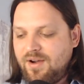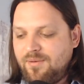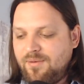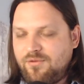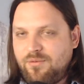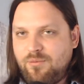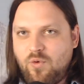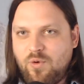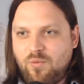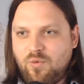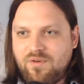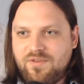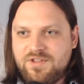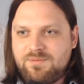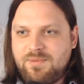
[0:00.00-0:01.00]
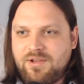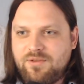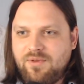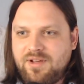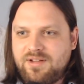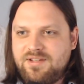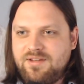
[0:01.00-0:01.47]
for more and more of these
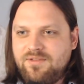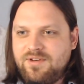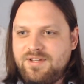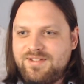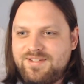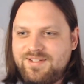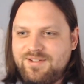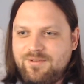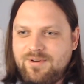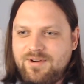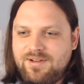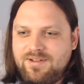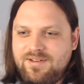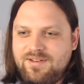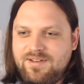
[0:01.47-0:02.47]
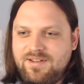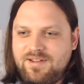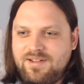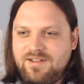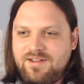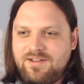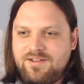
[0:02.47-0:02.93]
speculative activities to
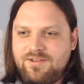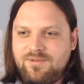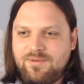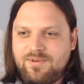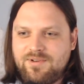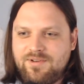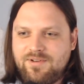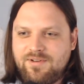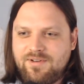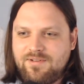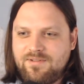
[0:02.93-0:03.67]
occur.